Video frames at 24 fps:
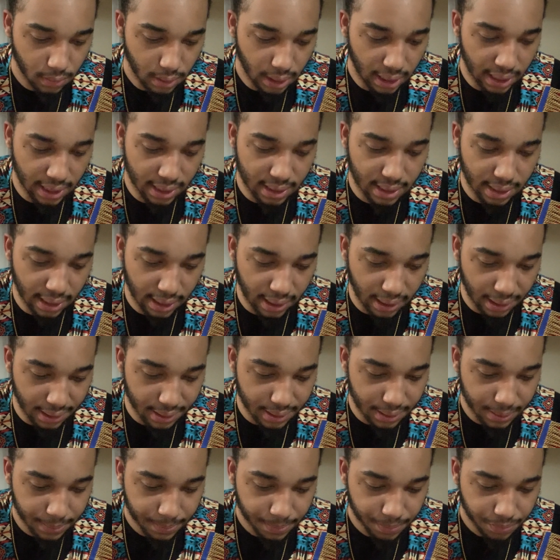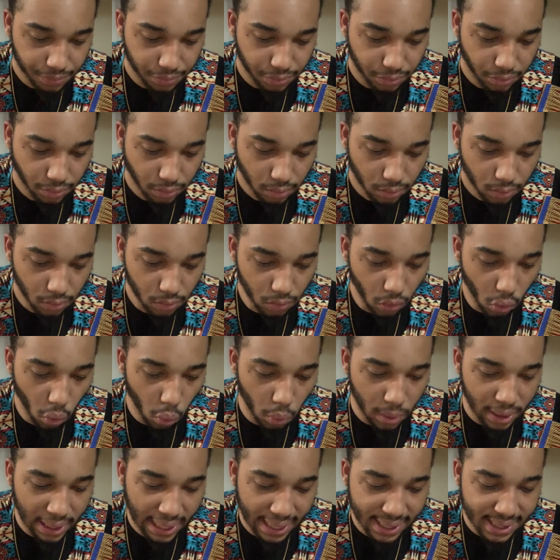And it says,
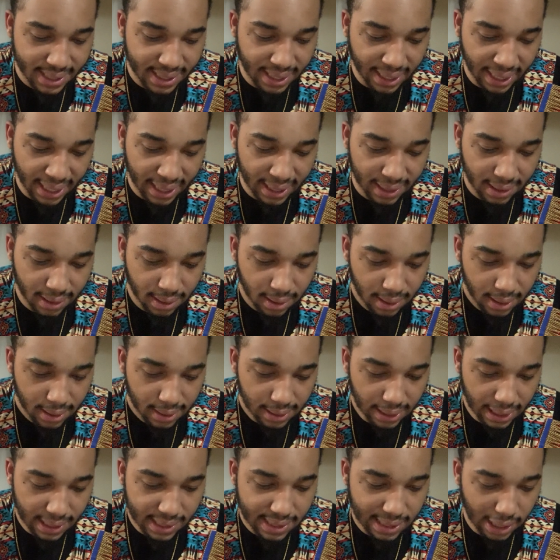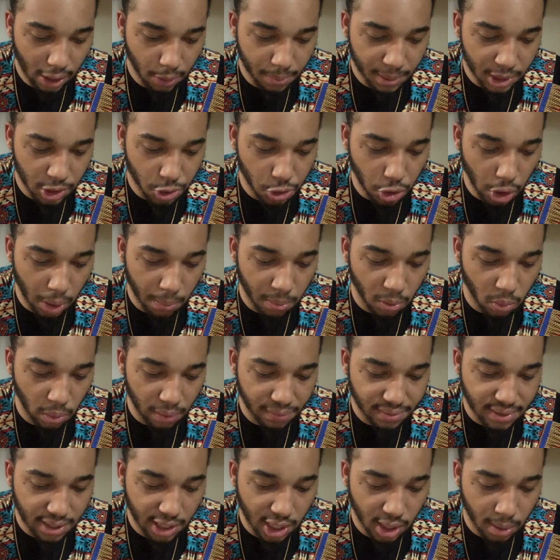when they see it, they shall be troubled
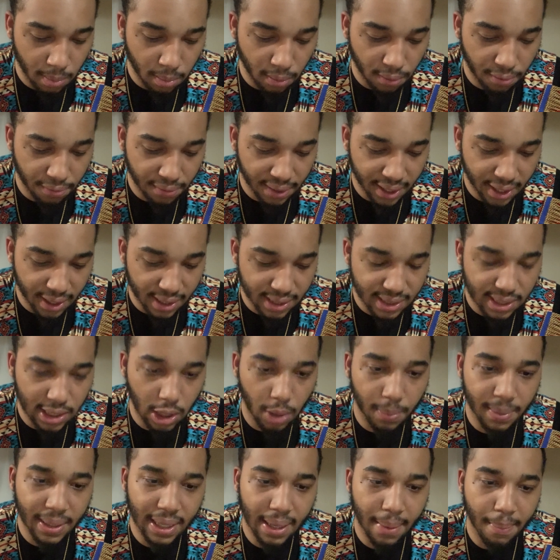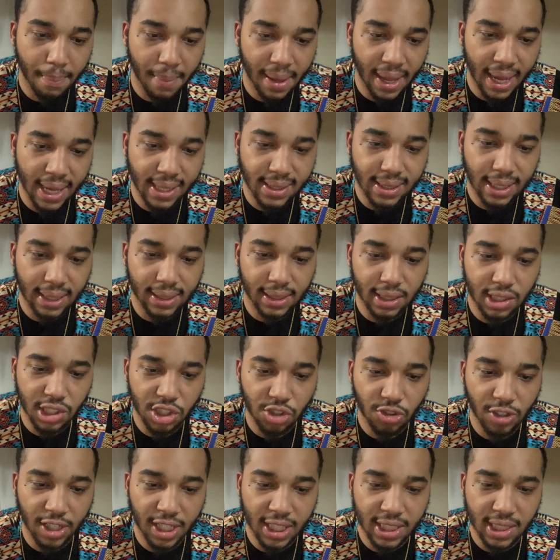with terrible fear, and shall be amazed at the
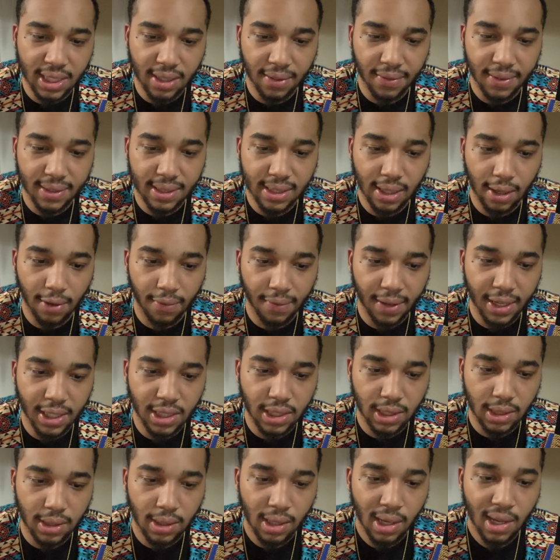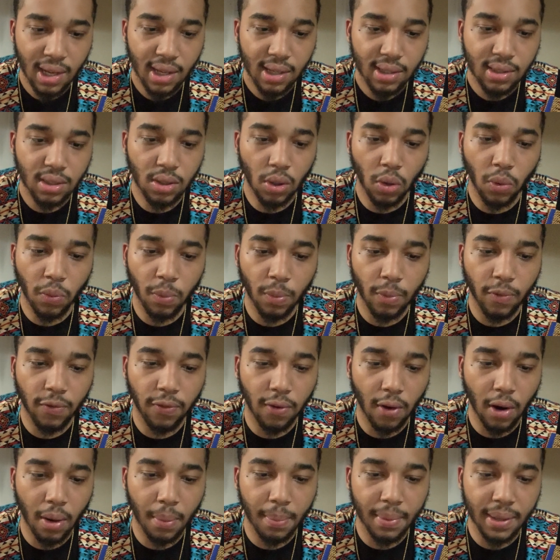strangeness of his salvation, so
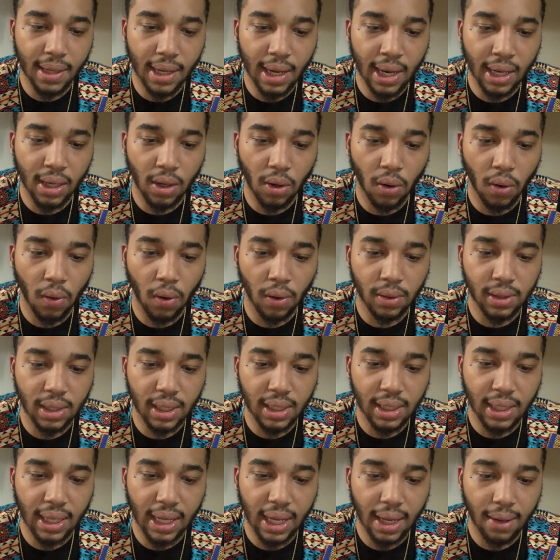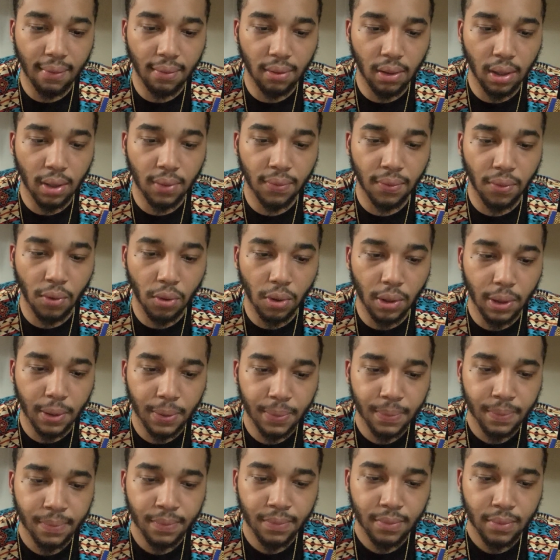far beyond all that they have looked for.
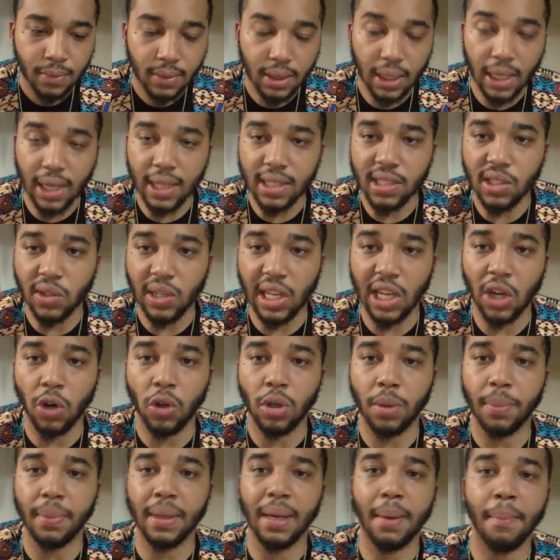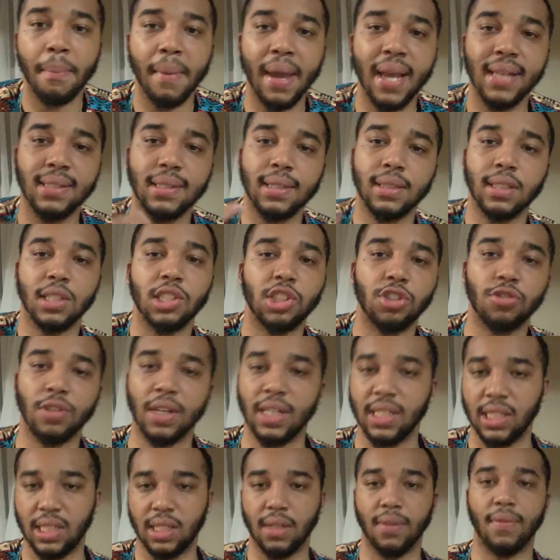Yeah, so they're going to be amazed at the
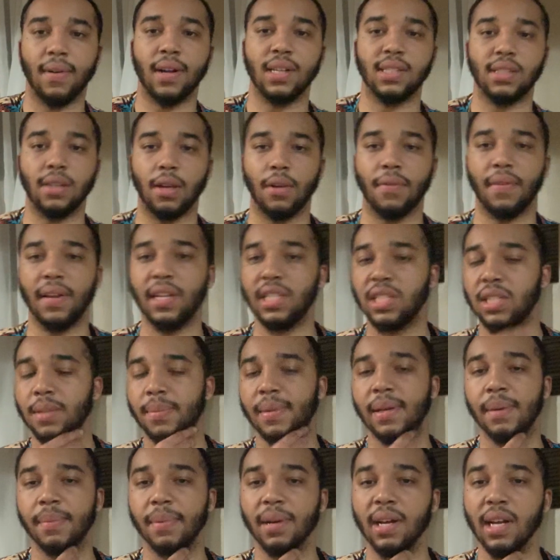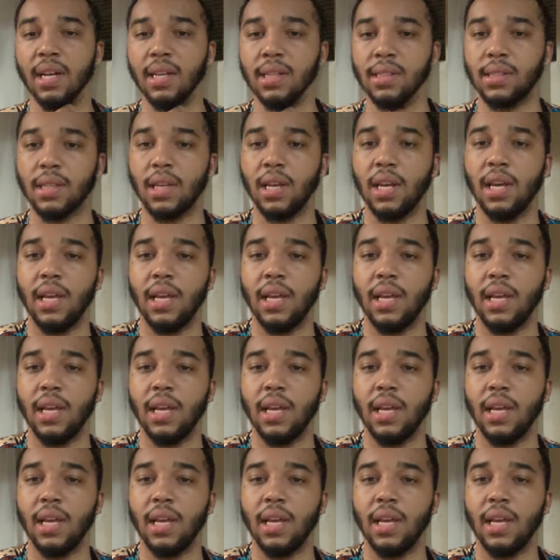strangeness of our salvation, man, because